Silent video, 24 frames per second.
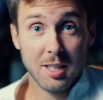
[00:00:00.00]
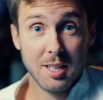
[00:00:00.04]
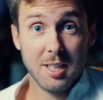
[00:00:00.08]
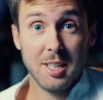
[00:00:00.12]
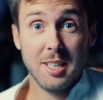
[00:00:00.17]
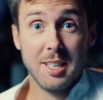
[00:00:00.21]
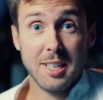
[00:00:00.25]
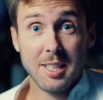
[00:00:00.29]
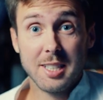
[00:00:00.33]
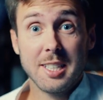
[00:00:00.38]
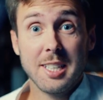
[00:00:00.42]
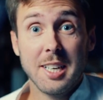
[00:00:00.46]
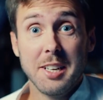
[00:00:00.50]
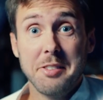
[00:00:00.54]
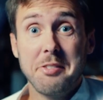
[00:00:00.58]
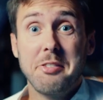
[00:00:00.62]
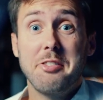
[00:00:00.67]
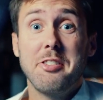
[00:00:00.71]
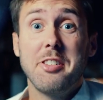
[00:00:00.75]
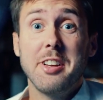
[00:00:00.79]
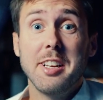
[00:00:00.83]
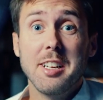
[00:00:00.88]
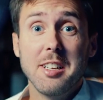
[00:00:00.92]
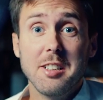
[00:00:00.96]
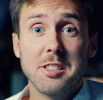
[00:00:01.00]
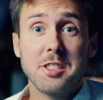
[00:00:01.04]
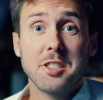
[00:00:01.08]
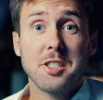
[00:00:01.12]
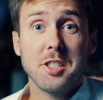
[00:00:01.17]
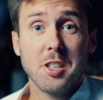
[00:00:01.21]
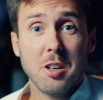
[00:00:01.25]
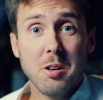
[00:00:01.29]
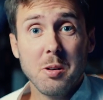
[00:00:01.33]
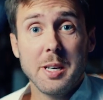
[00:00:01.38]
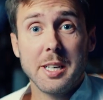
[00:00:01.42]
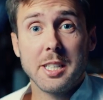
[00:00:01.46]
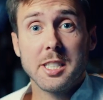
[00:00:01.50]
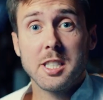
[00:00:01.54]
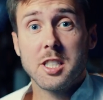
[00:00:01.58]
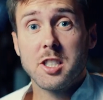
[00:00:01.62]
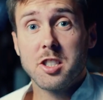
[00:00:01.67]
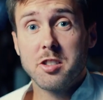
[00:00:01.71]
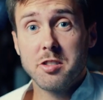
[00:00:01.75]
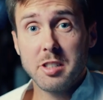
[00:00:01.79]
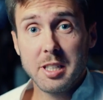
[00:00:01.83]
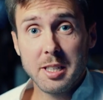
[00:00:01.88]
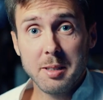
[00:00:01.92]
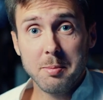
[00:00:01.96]
It can feel so
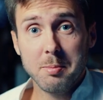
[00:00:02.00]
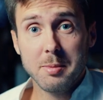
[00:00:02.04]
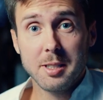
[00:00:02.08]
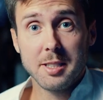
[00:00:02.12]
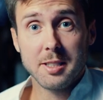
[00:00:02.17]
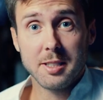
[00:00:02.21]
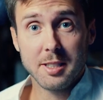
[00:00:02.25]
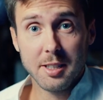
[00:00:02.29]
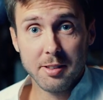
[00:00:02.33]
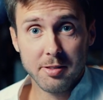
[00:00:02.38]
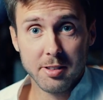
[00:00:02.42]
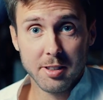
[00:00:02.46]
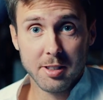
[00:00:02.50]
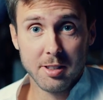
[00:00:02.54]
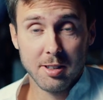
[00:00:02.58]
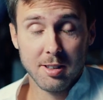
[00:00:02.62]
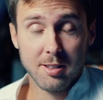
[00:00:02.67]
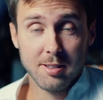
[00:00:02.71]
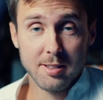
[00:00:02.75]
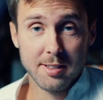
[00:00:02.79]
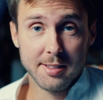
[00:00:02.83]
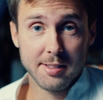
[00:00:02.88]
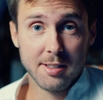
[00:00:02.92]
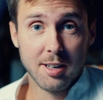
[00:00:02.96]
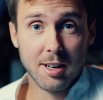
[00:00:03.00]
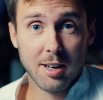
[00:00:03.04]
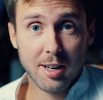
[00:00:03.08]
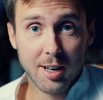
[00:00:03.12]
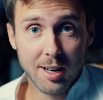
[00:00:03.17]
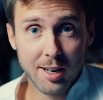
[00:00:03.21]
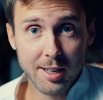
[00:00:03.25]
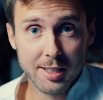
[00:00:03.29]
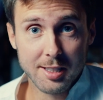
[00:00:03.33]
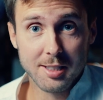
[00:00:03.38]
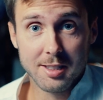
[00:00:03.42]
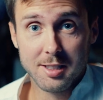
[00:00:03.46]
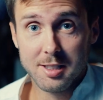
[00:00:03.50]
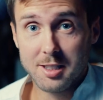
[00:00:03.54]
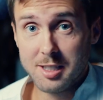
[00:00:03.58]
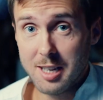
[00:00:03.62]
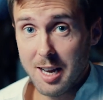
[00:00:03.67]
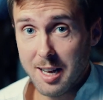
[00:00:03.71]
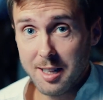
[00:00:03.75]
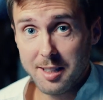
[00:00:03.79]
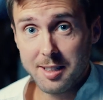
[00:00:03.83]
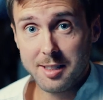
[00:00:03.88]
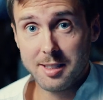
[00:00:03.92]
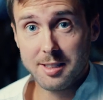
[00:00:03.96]
extremely difficult and hard and
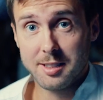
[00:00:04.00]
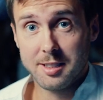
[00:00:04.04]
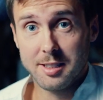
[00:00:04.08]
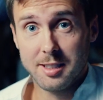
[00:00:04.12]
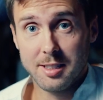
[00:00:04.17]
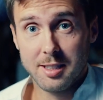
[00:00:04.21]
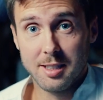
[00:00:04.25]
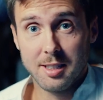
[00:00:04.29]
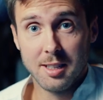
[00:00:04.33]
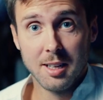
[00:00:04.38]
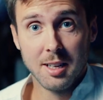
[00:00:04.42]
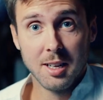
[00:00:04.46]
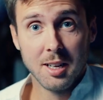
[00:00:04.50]
challenging,